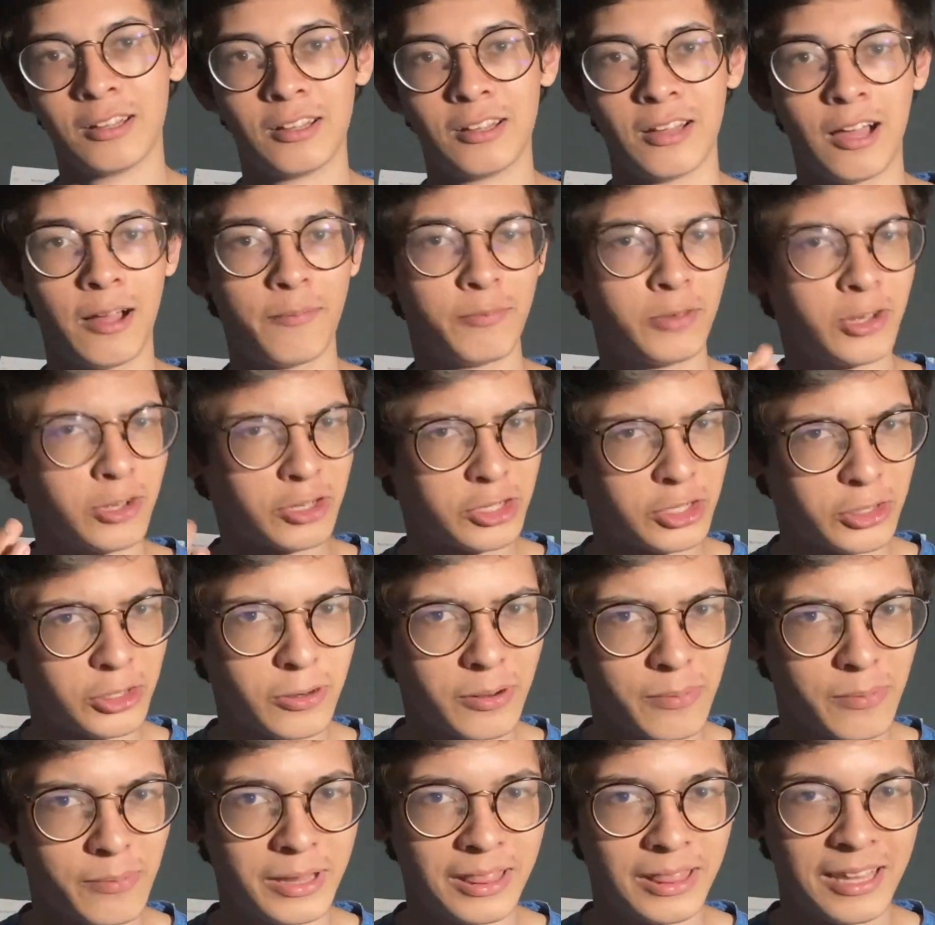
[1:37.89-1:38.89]
I'm not sure,
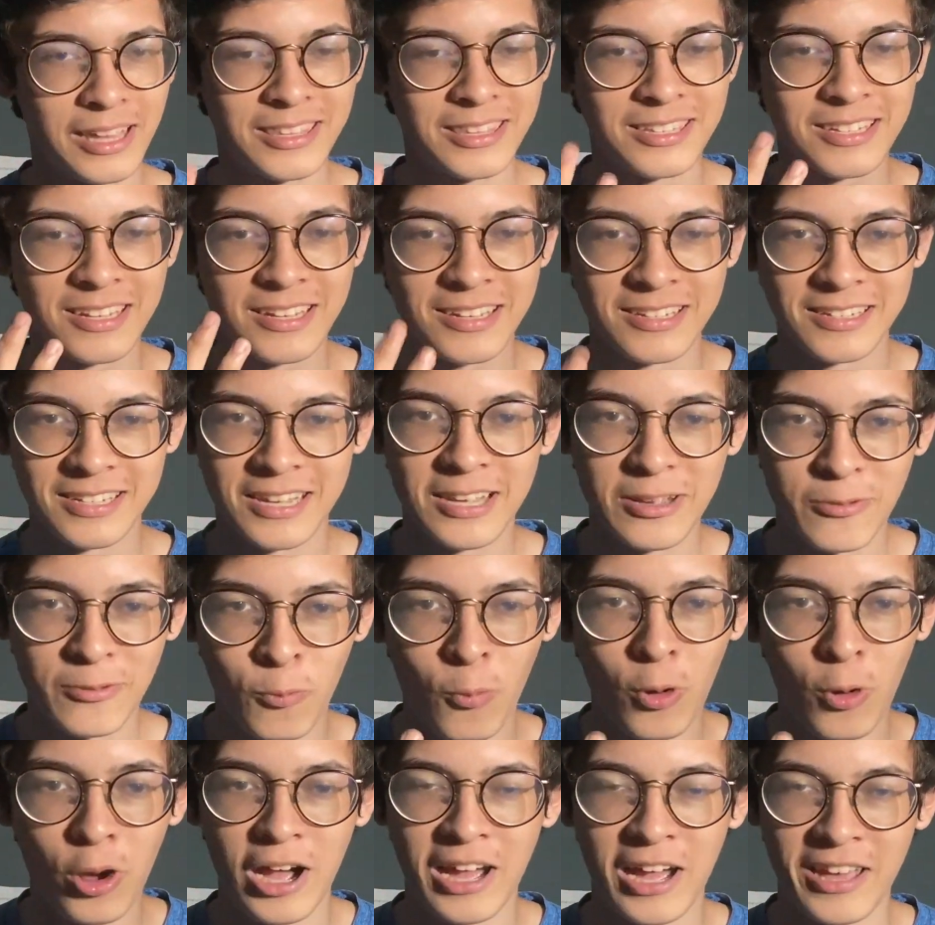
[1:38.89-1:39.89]
but let's see
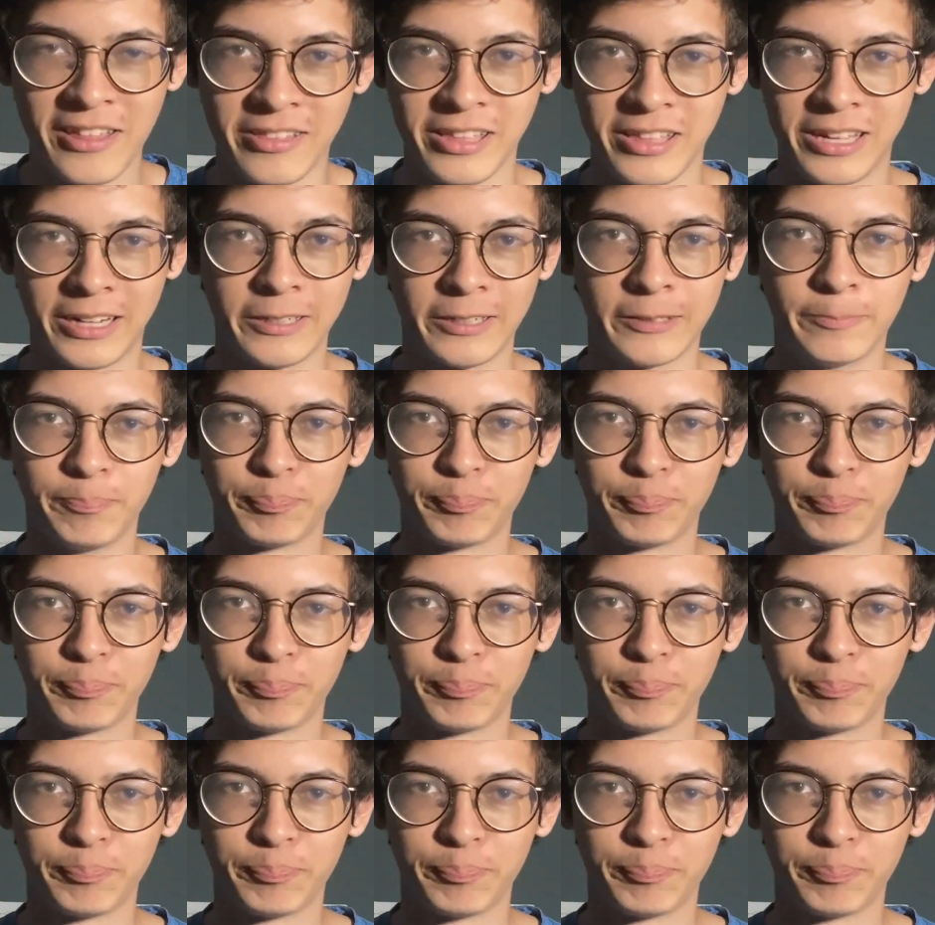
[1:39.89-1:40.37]
what I think.